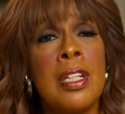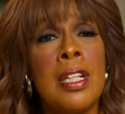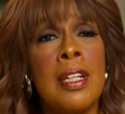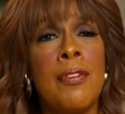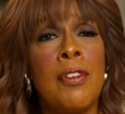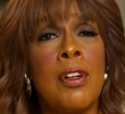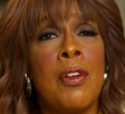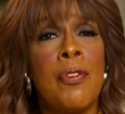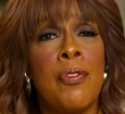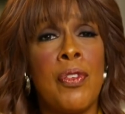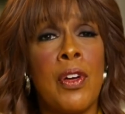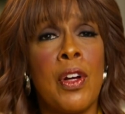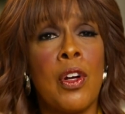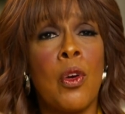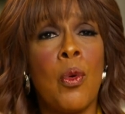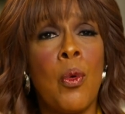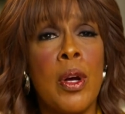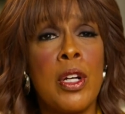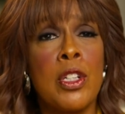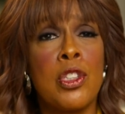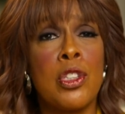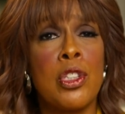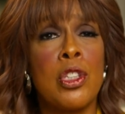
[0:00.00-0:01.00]
it even a fair
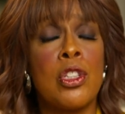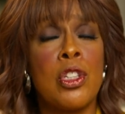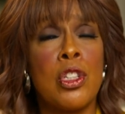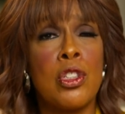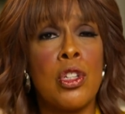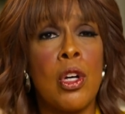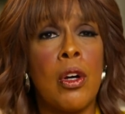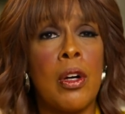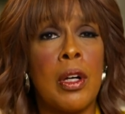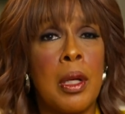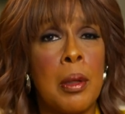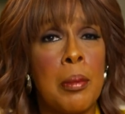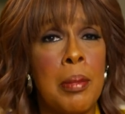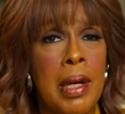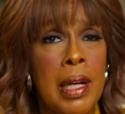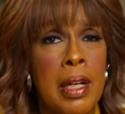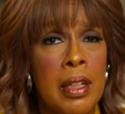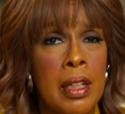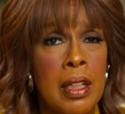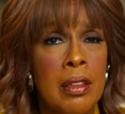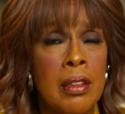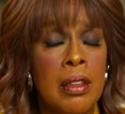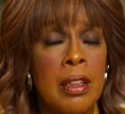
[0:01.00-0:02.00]
question to talk
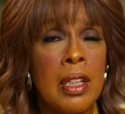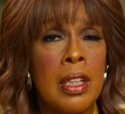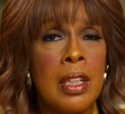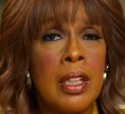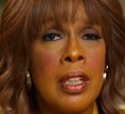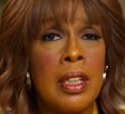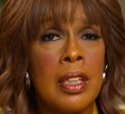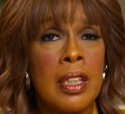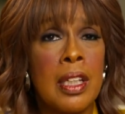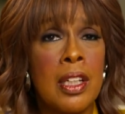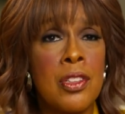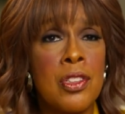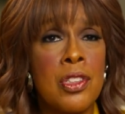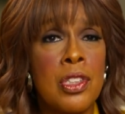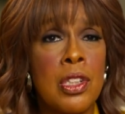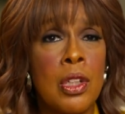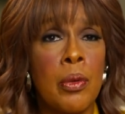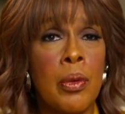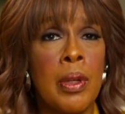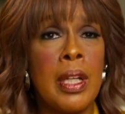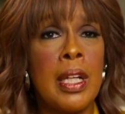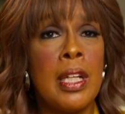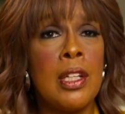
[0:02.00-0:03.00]
about it,
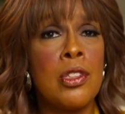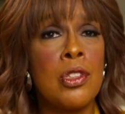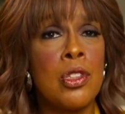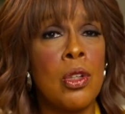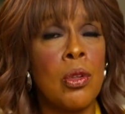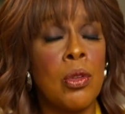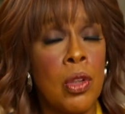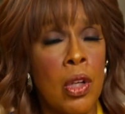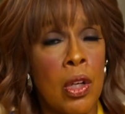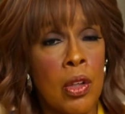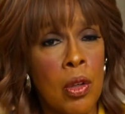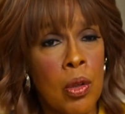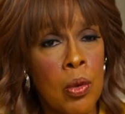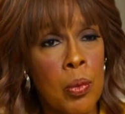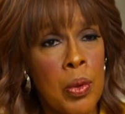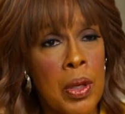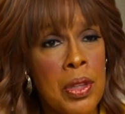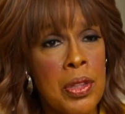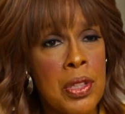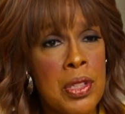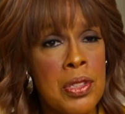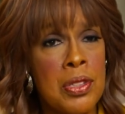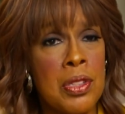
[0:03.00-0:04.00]
considering he's no longer
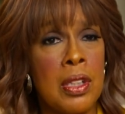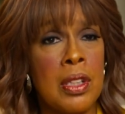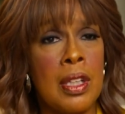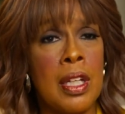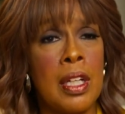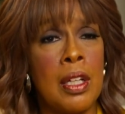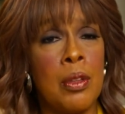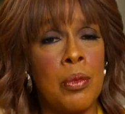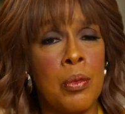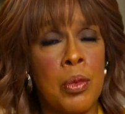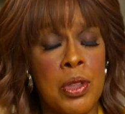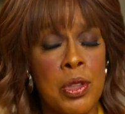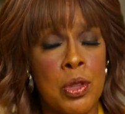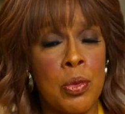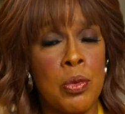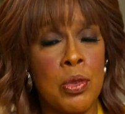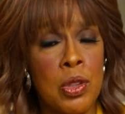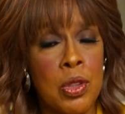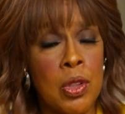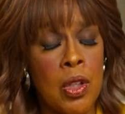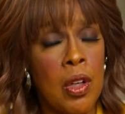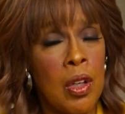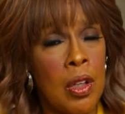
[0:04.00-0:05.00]
with us and that it was
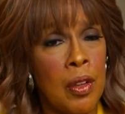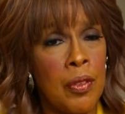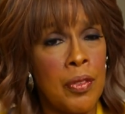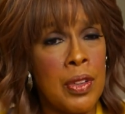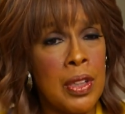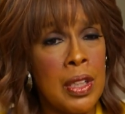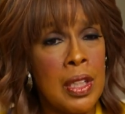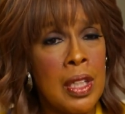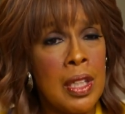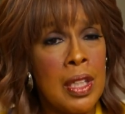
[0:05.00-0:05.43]
resolved?